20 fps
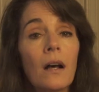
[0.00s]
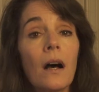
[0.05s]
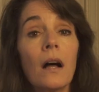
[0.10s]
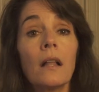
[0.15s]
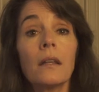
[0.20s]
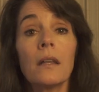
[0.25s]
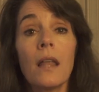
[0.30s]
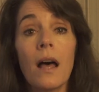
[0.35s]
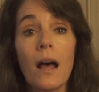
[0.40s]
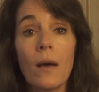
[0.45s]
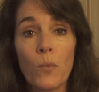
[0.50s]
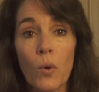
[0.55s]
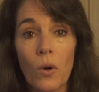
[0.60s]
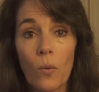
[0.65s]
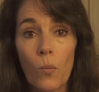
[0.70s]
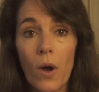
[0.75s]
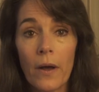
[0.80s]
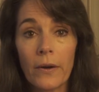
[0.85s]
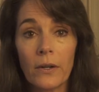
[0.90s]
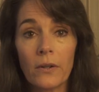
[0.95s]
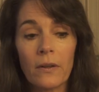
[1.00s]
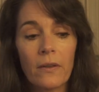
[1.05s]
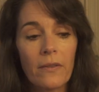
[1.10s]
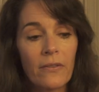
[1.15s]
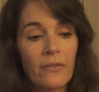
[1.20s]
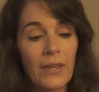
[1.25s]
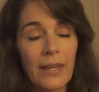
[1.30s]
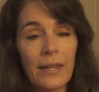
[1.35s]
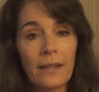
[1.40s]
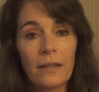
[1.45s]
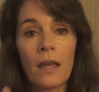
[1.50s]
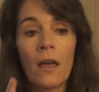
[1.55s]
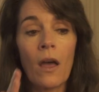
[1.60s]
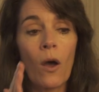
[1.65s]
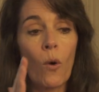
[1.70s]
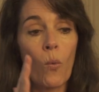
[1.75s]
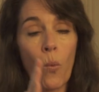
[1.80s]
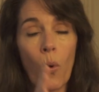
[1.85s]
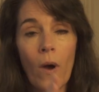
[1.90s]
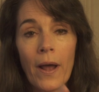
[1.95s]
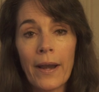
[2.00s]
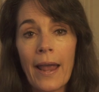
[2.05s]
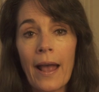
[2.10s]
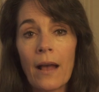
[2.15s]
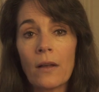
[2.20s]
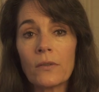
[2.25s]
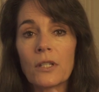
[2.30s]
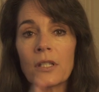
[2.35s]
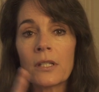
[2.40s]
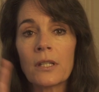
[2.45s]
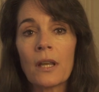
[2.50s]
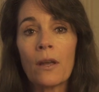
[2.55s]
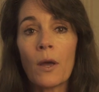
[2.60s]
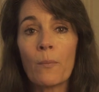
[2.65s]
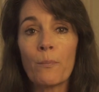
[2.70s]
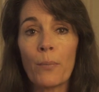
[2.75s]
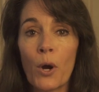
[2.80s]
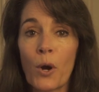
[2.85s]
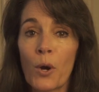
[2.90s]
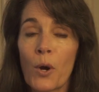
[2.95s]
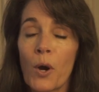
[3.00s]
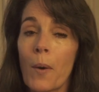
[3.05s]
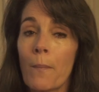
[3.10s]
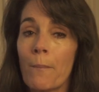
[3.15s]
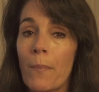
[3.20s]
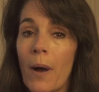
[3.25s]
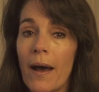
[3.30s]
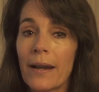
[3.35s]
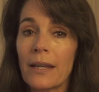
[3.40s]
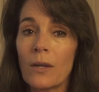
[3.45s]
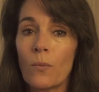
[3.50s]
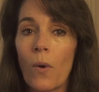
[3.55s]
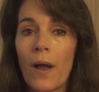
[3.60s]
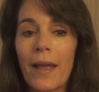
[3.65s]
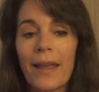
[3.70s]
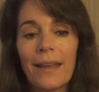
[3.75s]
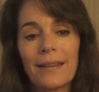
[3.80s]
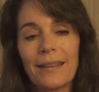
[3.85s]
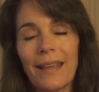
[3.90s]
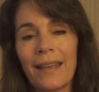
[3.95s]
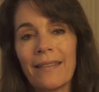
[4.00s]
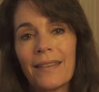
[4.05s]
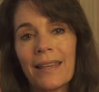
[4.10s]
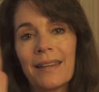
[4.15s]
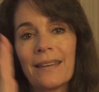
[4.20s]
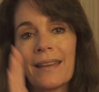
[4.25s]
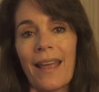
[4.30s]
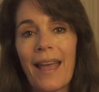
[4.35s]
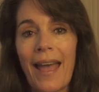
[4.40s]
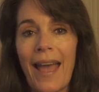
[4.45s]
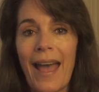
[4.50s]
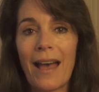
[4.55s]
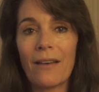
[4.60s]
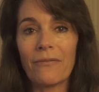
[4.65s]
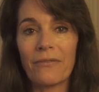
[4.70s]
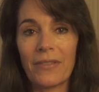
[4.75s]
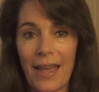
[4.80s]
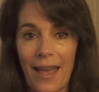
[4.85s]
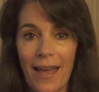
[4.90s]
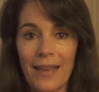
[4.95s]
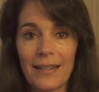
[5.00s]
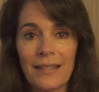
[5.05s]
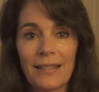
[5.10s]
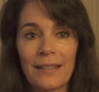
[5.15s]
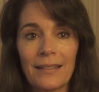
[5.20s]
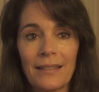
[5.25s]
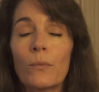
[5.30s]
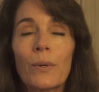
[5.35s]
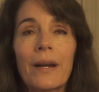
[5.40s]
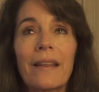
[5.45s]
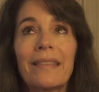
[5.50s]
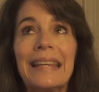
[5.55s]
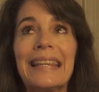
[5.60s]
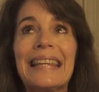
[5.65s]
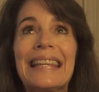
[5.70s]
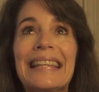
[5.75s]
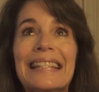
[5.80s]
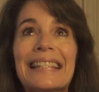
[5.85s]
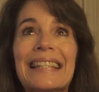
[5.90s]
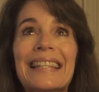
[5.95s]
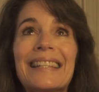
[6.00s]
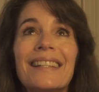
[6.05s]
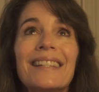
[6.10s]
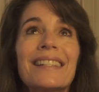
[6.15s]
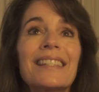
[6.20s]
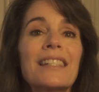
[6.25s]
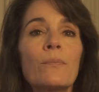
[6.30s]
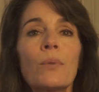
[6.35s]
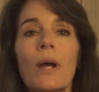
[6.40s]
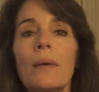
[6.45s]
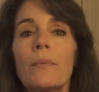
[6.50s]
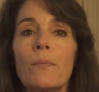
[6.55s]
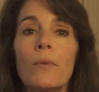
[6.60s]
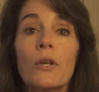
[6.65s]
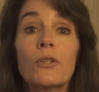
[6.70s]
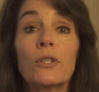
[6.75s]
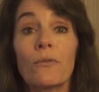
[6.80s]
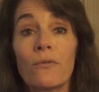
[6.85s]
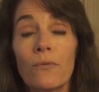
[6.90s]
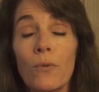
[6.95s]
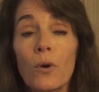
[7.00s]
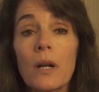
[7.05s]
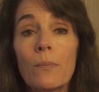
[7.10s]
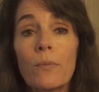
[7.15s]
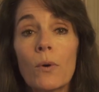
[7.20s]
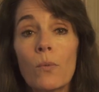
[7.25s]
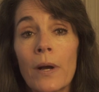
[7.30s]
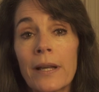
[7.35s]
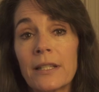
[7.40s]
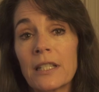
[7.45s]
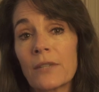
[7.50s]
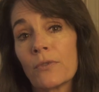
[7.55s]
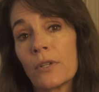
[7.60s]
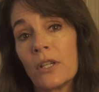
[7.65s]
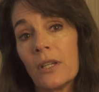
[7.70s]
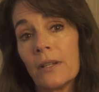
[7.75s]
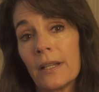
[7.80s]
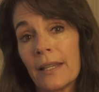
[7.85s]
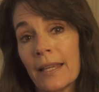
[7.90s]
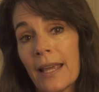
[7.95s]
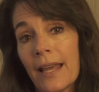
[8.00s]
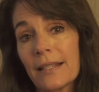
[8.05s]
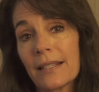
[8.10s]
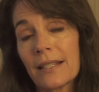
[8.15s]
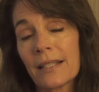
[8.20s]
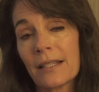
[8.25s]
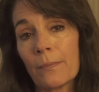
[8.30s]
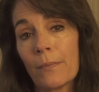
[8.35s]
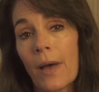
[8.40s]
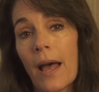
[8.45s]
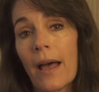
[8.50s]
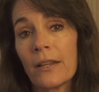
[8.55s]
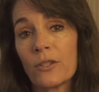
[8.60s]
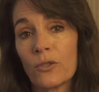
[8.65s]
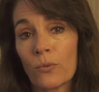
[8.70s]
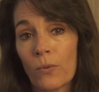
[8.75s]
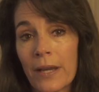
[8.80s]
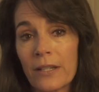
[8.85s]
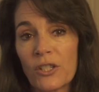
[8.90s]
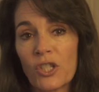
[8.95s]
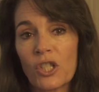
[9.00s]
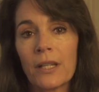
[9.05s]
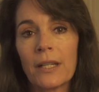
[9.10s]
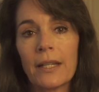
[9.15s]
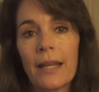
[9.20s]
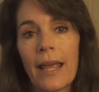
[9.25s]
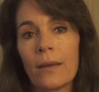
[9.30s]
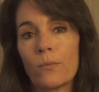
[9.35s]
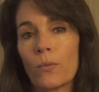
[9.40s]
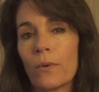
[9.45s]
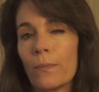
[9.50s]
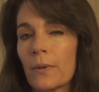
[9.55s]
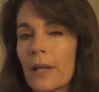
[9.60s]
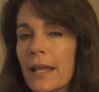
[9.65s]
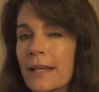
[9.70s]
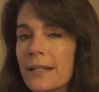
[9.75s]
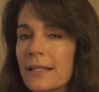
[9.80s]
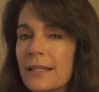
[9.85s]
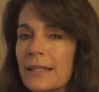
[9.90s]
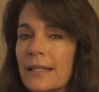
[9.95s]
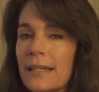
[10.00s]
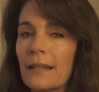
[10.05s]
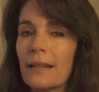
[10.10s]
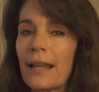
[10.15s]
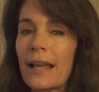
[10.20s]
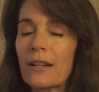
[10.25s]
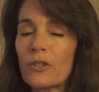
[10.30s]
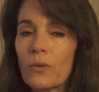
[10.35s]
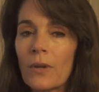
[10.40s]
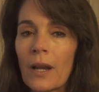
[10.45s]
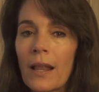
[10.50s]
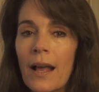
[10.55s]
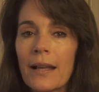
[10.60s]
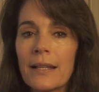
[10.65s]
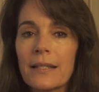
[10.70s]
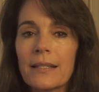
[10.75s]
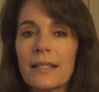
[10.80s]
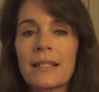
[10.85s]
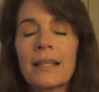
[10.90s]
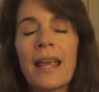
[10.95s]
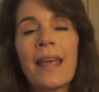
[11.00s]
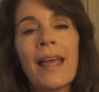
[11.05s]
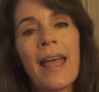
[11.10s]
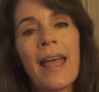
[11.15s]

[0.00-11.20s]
a lot more water. Think one ounce her body weight and then half that. One of the easiest and probably most affordable ways for you to get some hydration and replace the electrolytes